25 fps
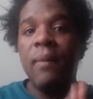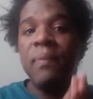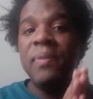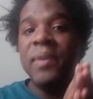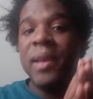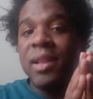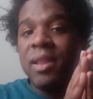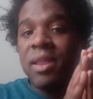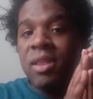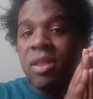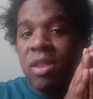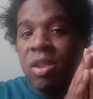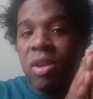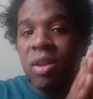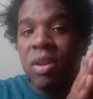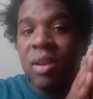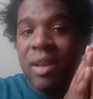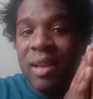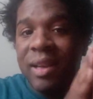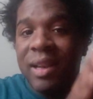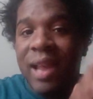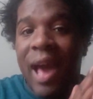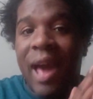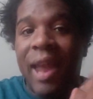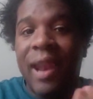That should
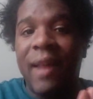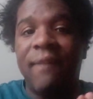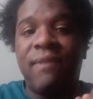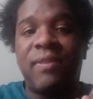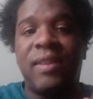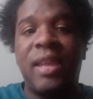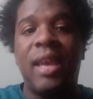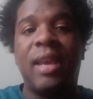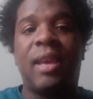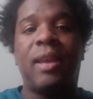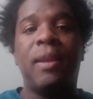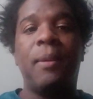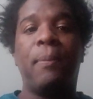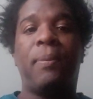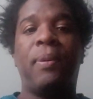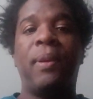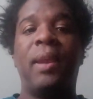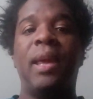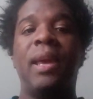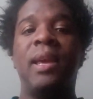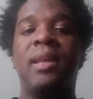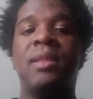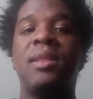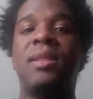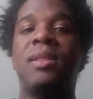not have taken
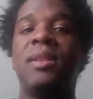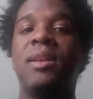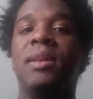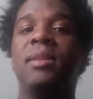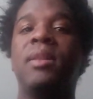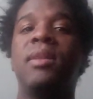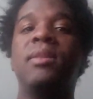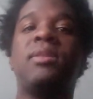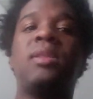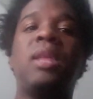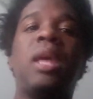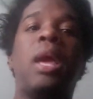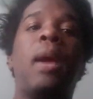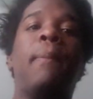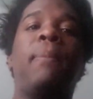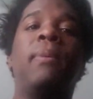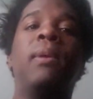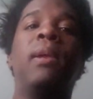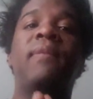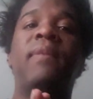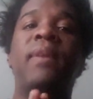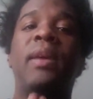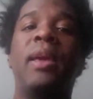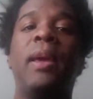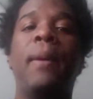place. It's another example
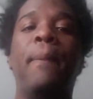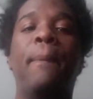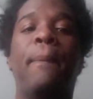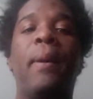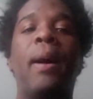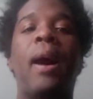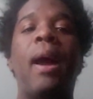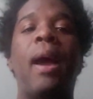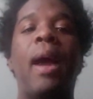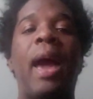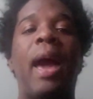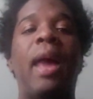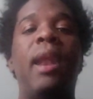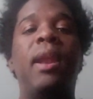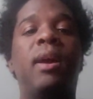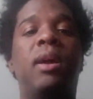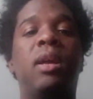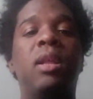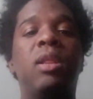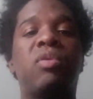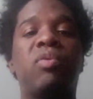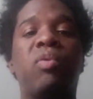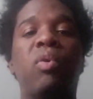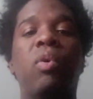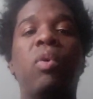of an empire out of
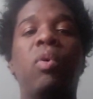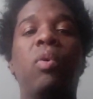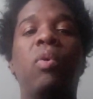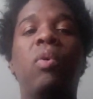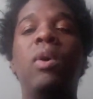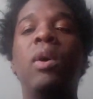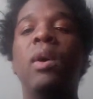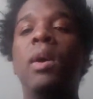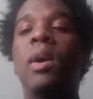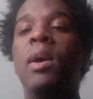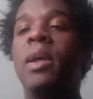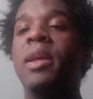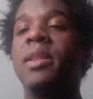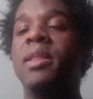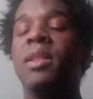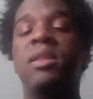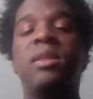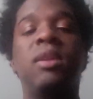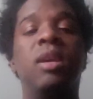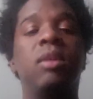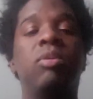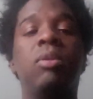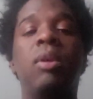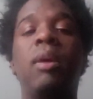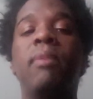control. It just
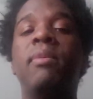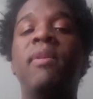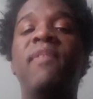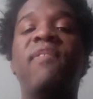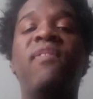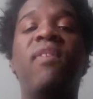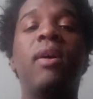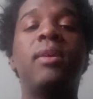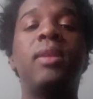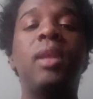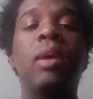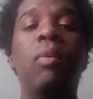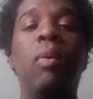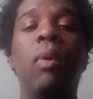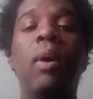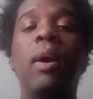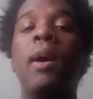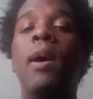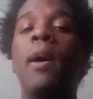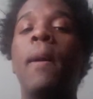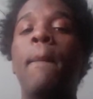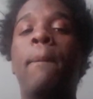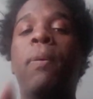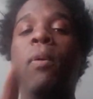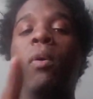does whatever the fuck they want.
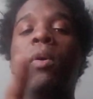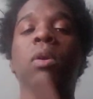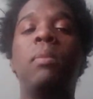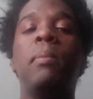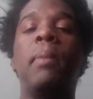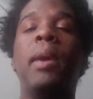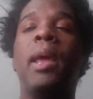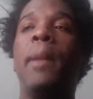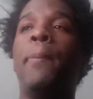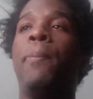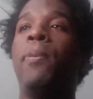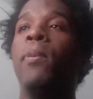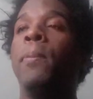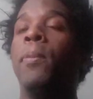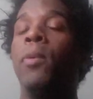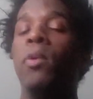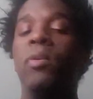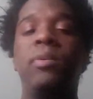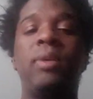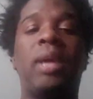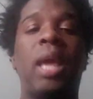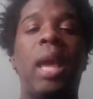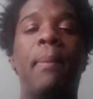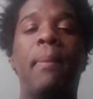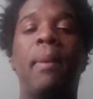
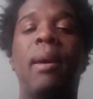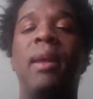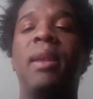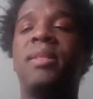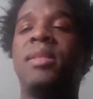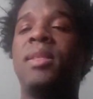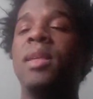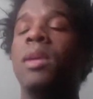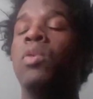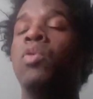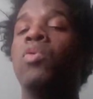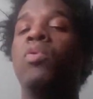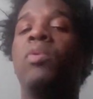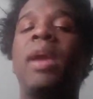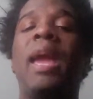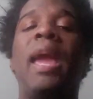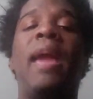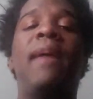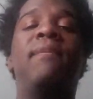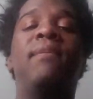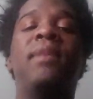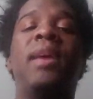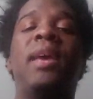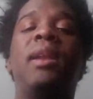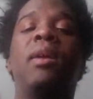Putin came out and said, who
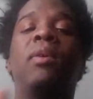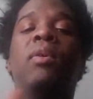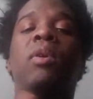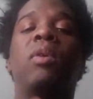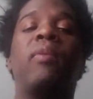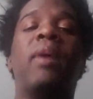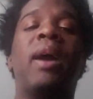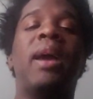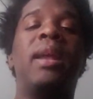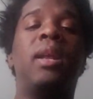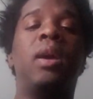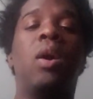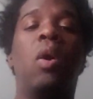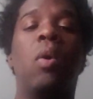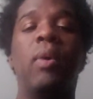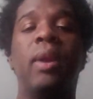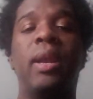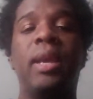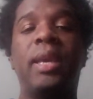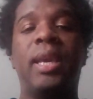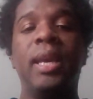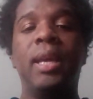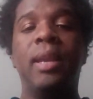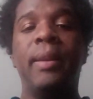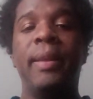gave NATO the right to go in
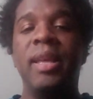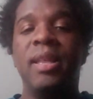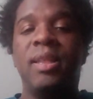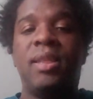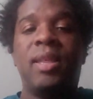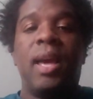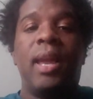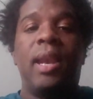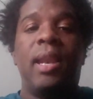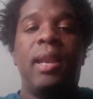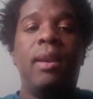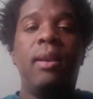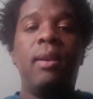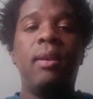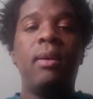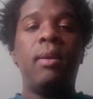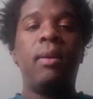and kill? He said it.